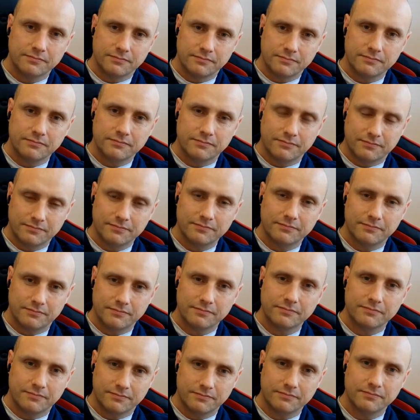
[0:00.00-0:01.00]

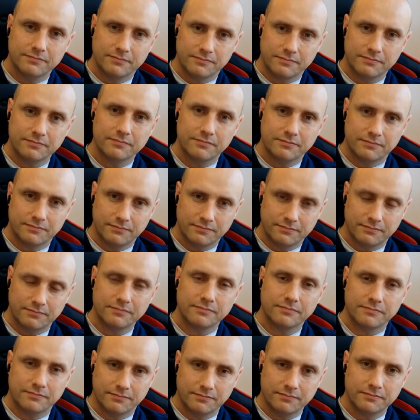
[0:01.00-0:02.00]

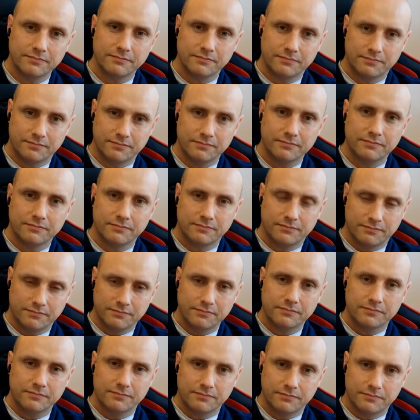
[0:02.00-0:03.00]

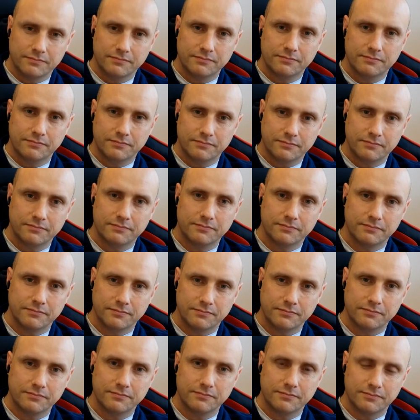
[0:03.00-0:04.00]

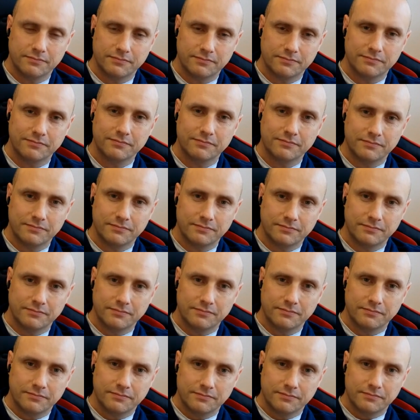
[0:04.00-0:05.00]

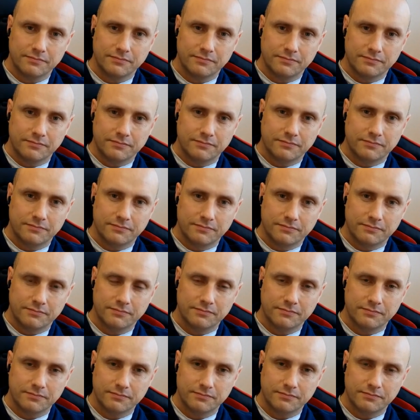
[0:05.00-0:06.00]

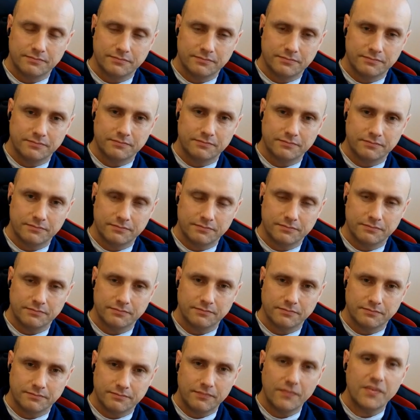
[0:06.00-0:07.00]

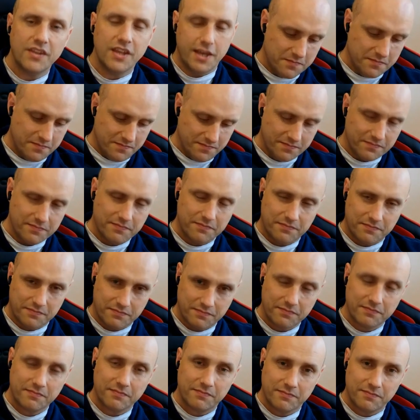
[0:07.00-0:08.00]
The person shown says nothing.